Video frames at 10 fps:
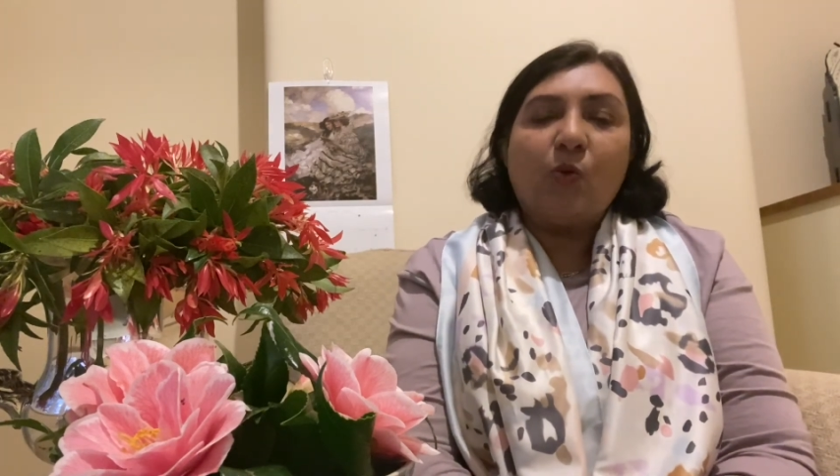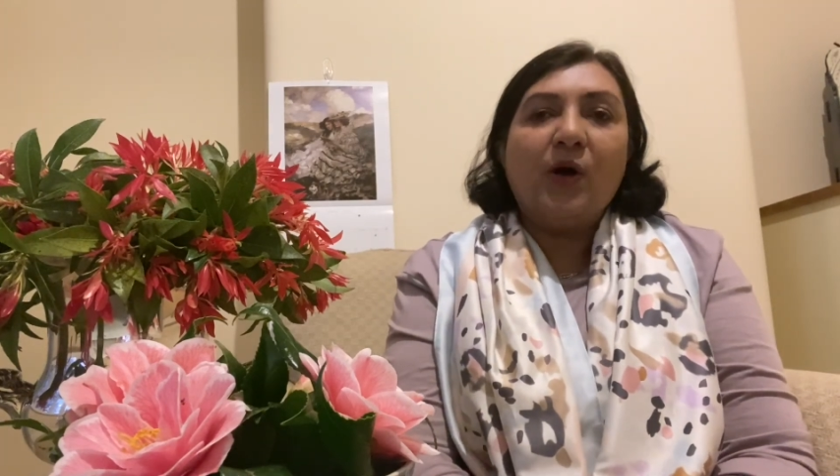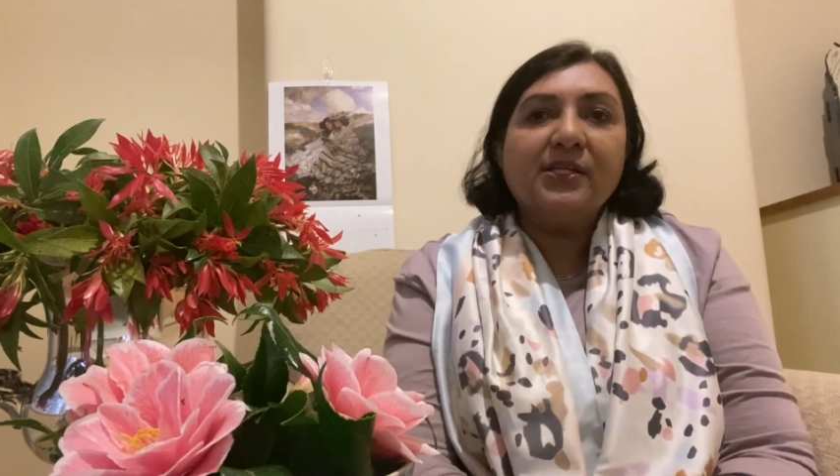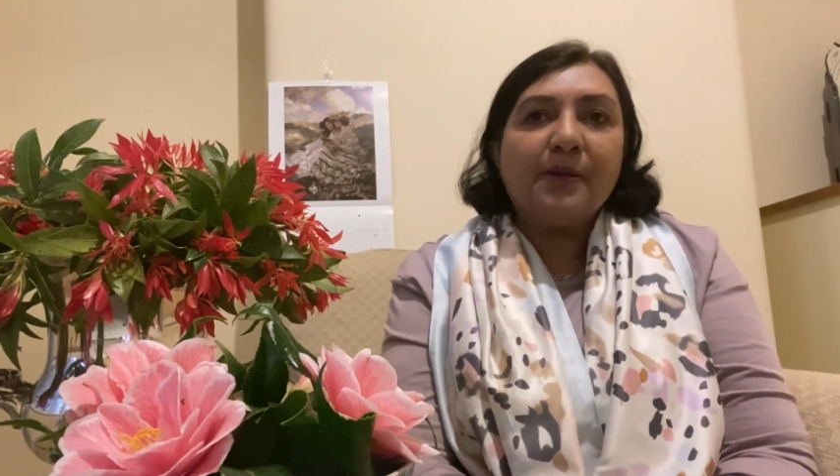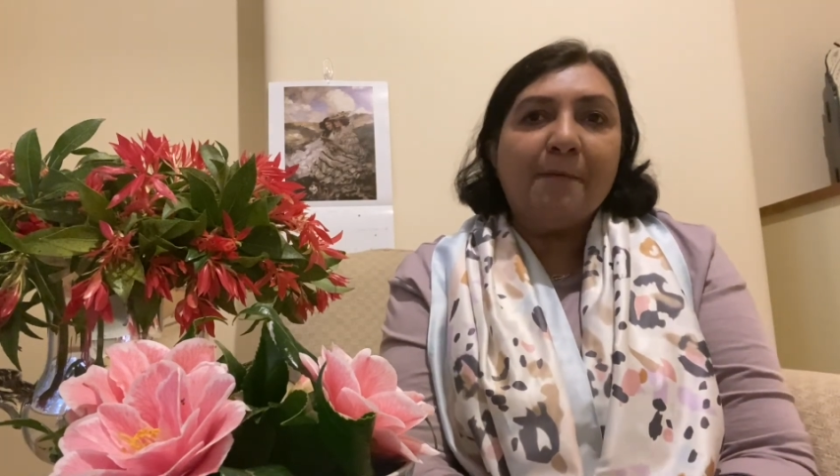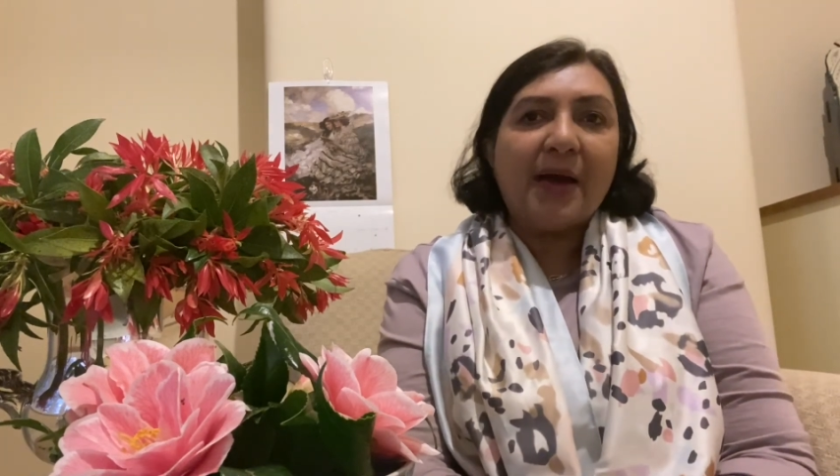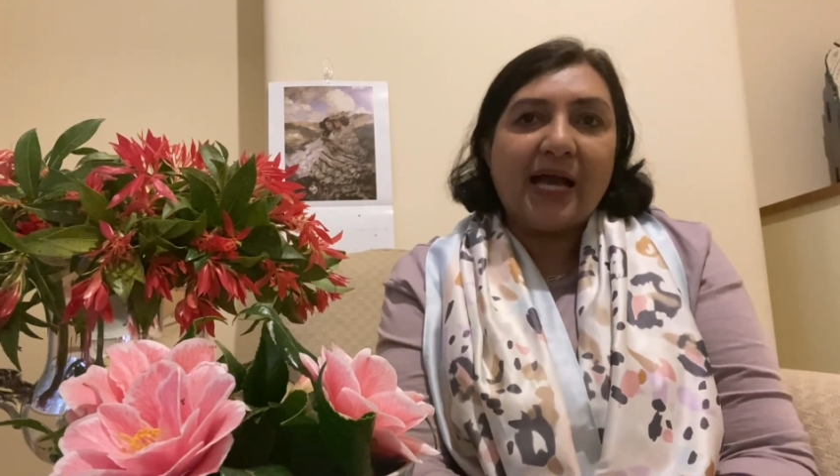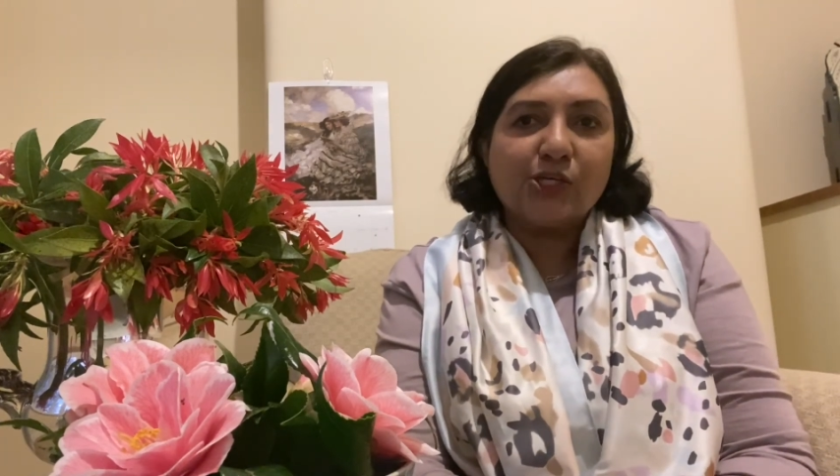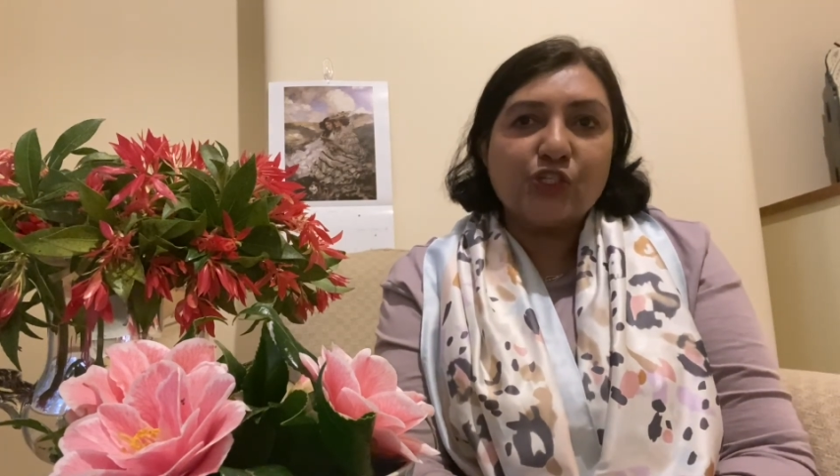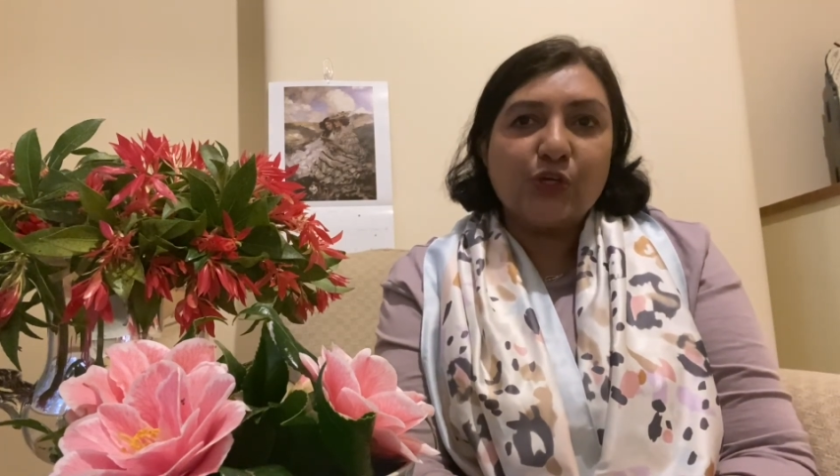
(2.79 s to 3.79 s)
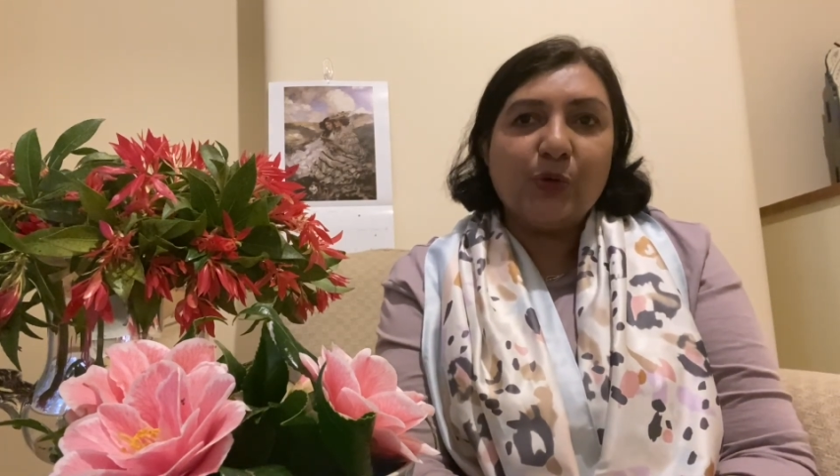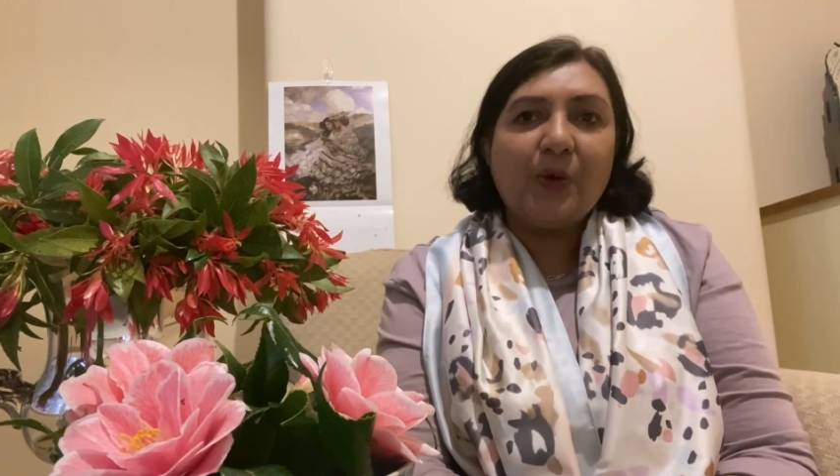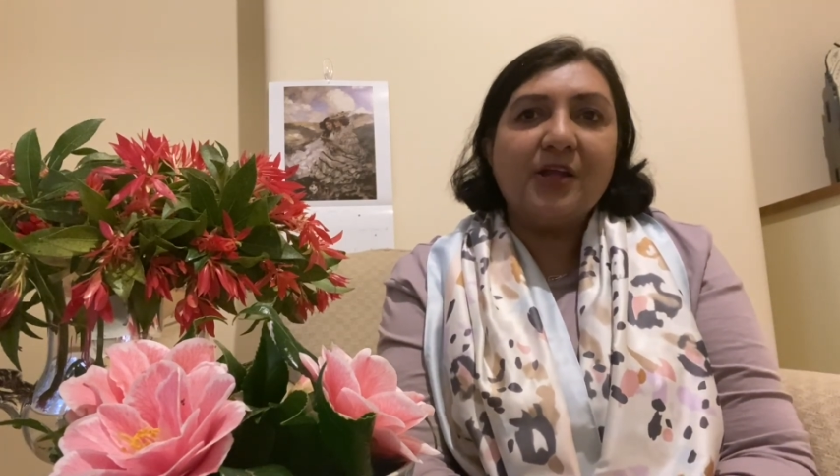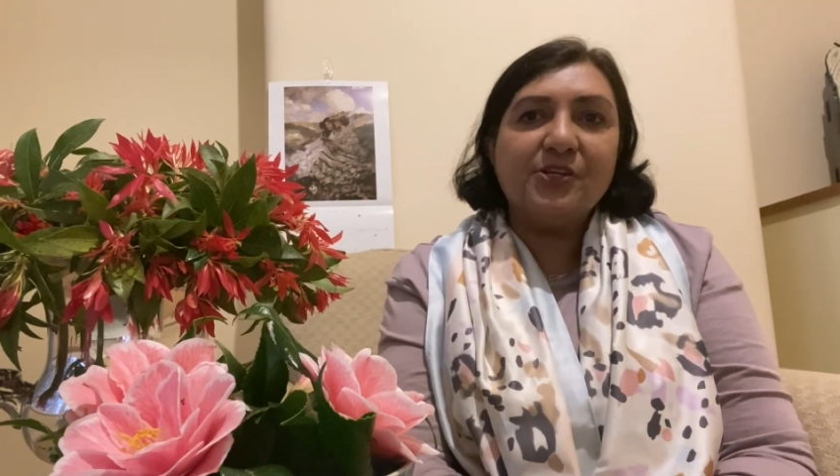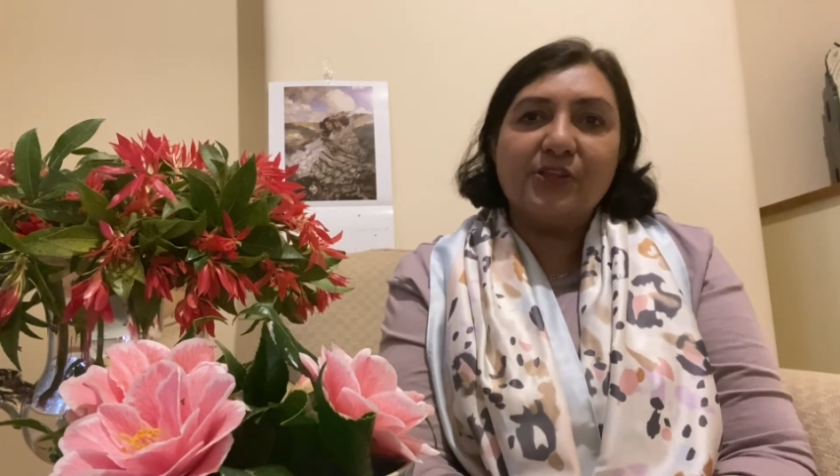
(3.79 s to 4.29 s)
Welcome back
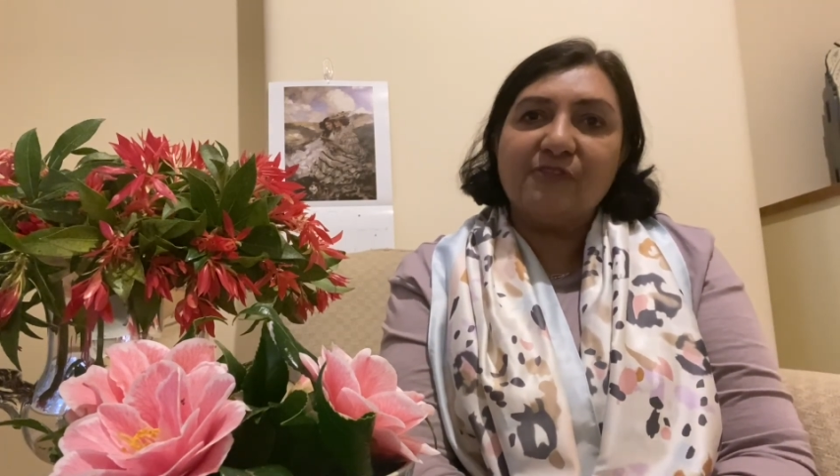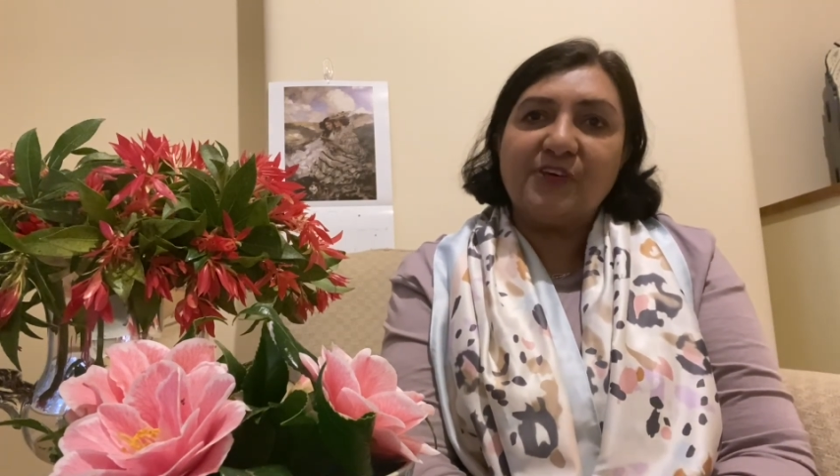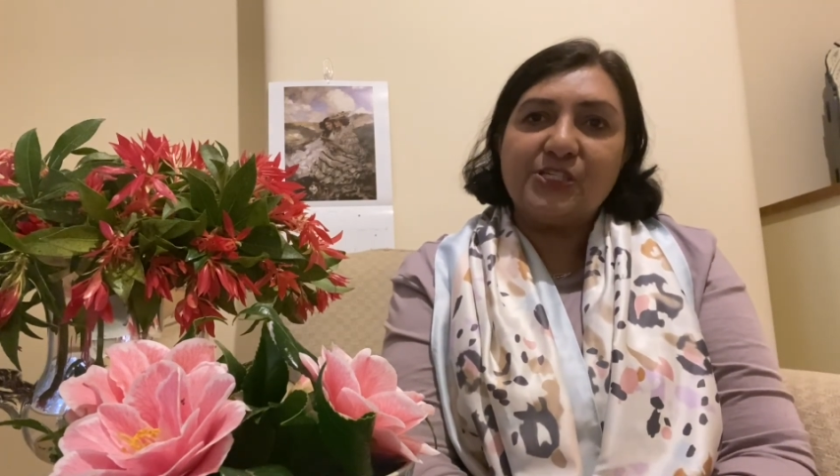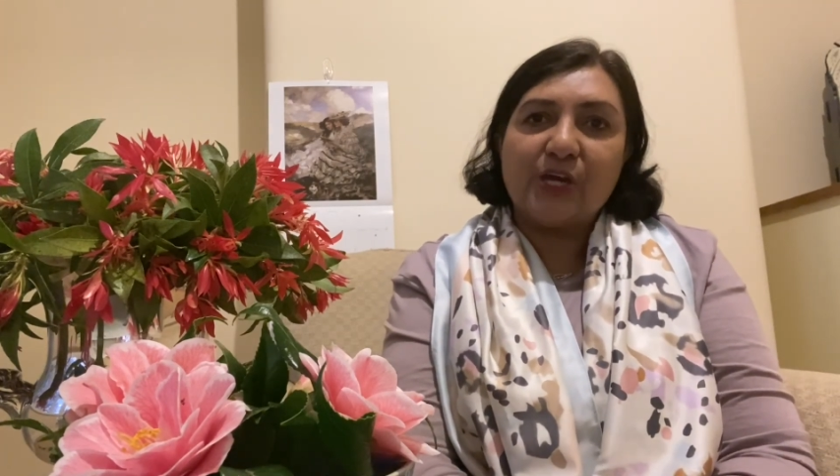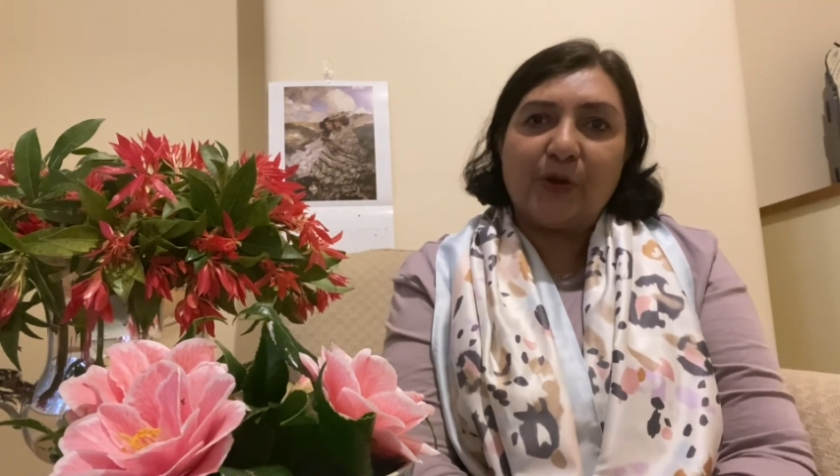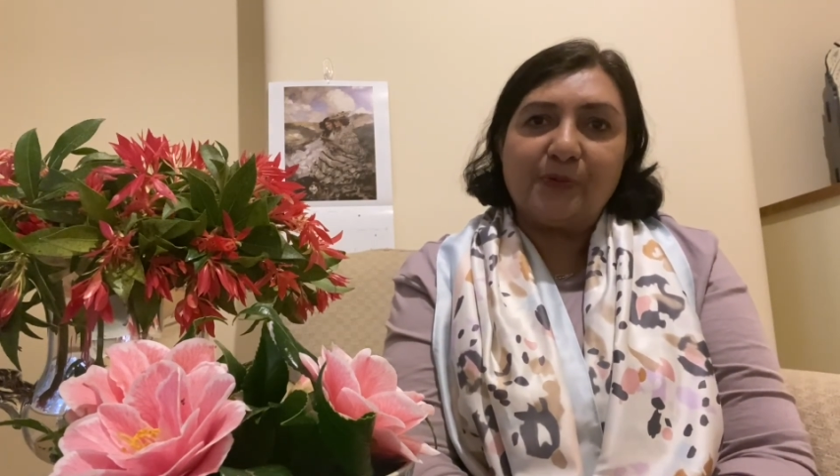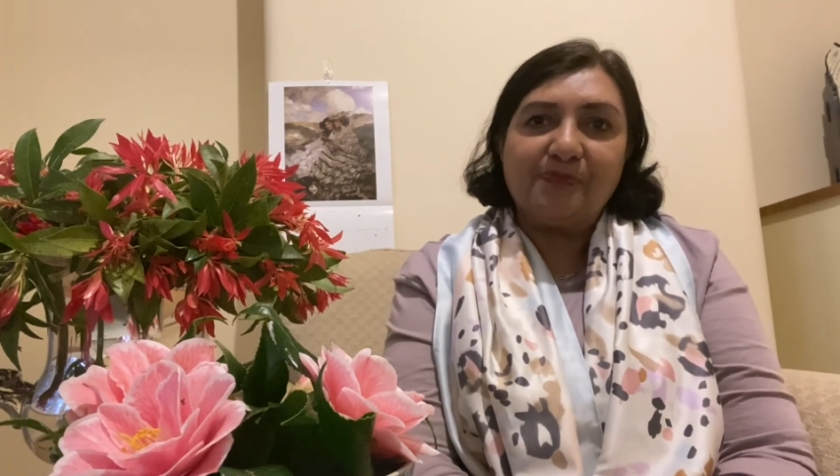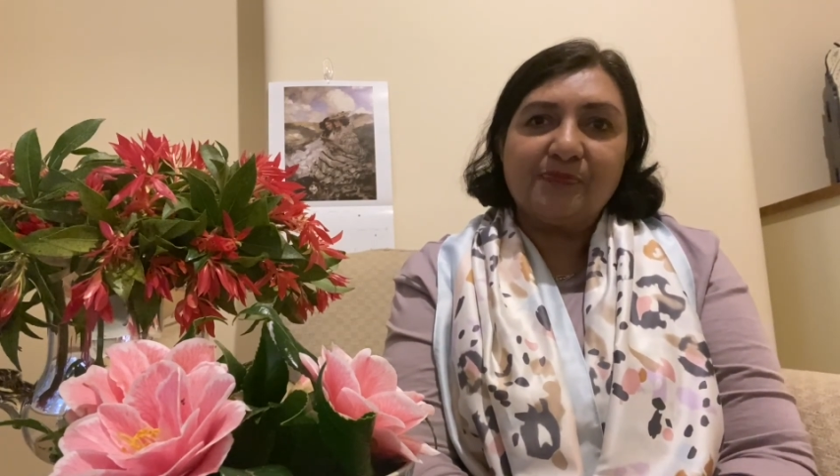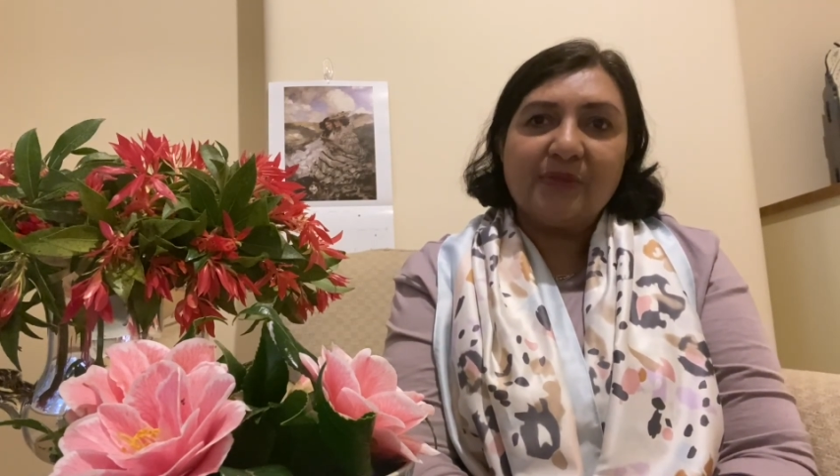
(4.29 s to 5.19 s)
to another video.